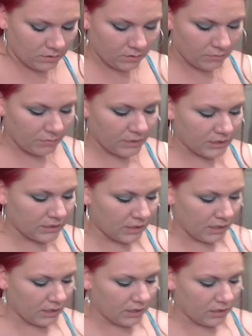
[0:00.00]

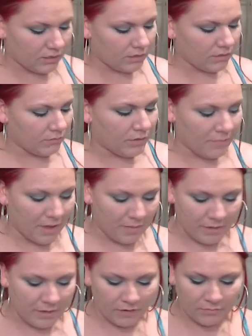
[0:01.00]
one of my
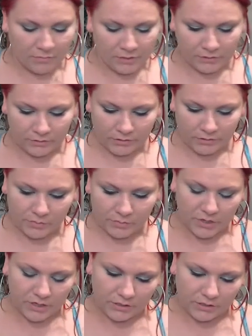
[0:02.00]
Bare Minerals brush.